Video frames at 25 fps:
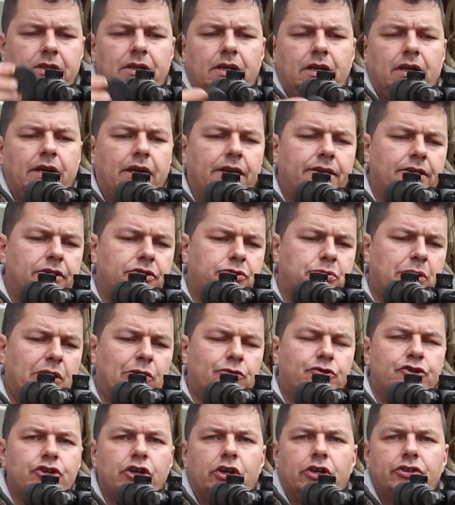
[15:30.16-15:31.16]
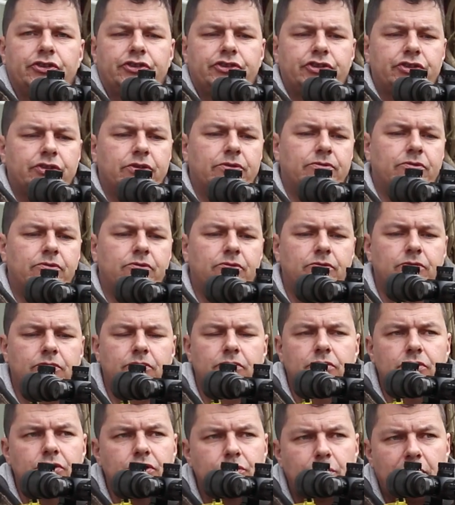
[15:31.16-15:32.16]
And 12 shots,
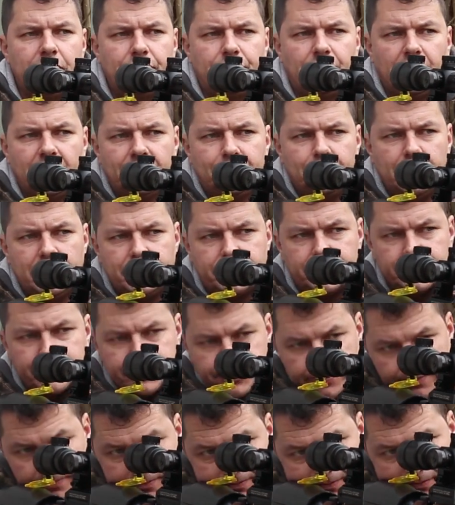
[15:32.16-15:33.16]
25 meters.